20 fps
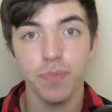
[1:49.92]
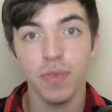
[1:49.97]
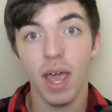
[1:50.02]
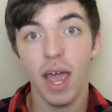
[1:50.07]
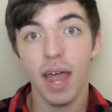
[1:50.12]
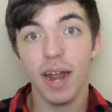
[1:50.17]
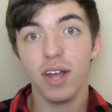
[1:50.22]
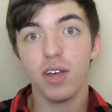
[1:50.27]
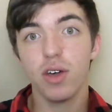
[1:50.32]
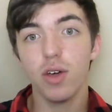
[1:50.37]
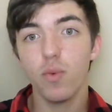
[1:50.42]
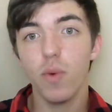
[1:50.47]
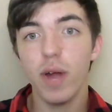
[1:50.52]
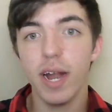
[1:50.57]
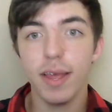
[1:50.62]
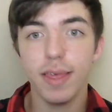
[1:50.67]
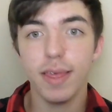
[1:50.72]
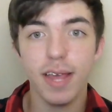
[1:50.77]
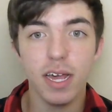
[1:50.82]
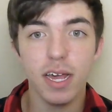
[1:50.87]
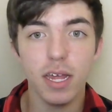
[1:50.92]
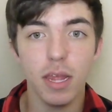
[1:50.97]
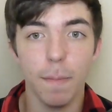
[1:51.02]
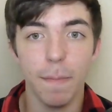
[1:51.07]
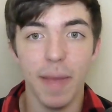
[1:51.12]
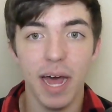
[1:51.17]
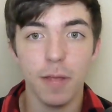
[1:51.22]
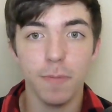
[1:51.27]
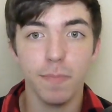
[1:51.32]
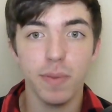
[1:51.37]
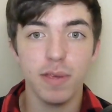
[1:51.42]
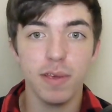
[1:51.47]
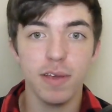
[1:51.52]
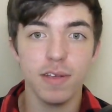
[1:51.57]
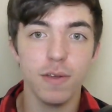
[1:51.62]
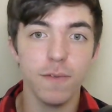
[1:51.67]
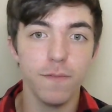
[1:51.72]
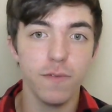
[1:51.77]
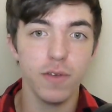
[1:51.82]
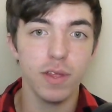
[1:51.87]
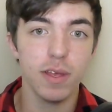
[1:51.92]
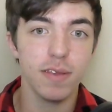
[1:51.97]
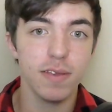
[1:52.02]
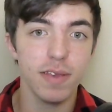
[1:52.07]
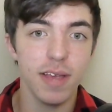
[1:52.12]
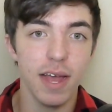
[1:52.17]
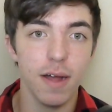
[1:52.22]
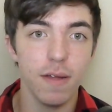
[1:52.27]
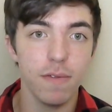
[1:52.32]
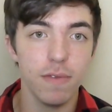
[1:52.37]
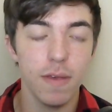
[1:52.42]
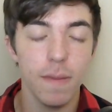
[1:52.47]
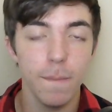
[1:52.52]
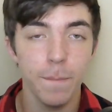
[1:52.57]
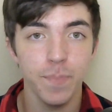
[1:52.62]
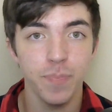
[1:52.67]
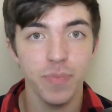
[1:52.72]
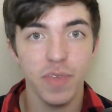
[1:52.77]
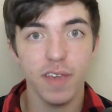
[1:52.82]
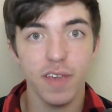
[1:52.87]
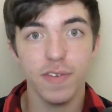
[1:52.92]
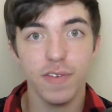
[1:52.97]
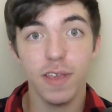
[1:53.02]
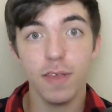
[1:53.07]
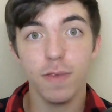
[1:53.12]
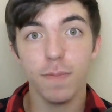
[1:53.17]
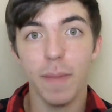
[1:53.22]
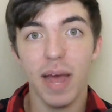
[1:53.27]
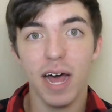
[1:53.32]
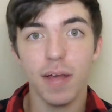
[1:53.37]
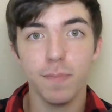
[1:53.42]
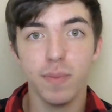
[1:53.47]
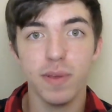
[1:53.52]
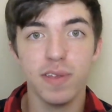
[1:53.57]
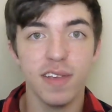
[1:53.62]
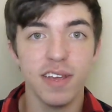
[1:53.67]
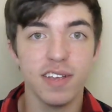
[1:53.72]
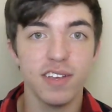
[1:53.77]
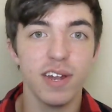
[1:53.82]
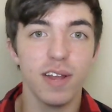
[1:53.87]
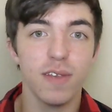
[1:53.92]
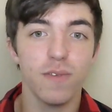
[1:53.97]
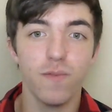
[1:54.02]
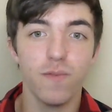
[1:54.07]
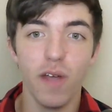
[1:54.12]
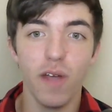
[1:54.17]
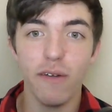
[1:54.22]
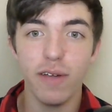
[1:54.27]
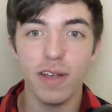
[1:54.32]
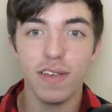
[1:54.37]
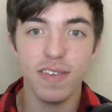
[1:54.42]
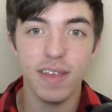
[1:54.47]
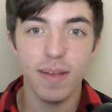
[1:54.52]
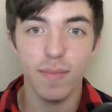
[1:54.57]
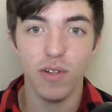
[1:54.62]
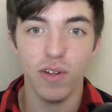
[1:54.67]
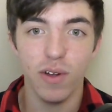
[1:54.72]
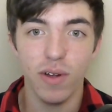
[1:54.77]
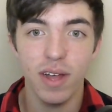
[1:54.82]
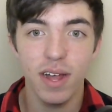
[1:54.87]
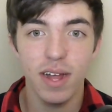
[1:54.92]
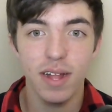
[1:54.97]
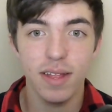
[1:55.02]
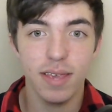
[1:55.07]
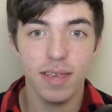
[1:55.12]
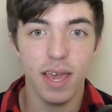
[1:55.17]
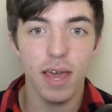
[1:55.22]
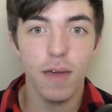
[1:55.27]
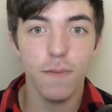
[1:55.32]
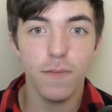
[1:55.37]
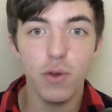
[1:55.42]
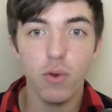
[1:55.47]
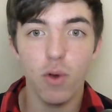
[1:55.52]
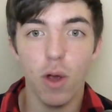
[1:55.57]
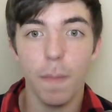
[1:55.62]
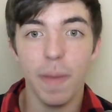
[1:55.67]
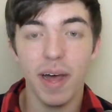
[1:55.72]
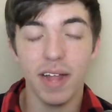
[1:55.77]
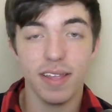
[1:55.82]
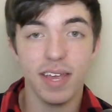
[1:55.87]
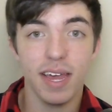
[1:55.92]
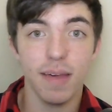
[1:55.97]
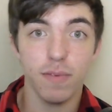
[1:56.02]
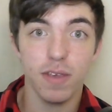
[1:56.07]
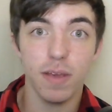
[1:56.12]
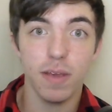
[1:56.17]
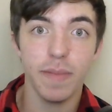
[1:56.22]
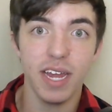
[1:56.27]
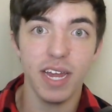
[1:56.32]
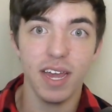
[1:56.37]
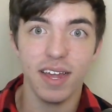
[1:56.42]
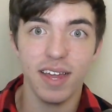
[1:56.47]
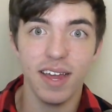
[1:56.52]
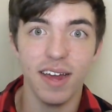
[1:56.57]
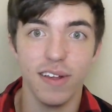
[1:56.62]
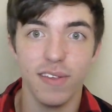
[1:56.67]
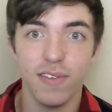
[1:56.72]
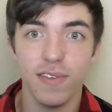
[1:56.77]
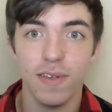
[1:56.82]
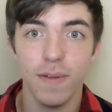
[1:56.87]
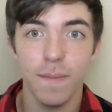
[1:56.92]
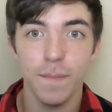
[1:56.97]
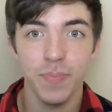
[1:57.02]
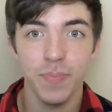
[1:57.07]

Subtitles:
And a good way to think of the mouth position for this sound is this mouth position is very similar to if you were about to give somebody a kiss.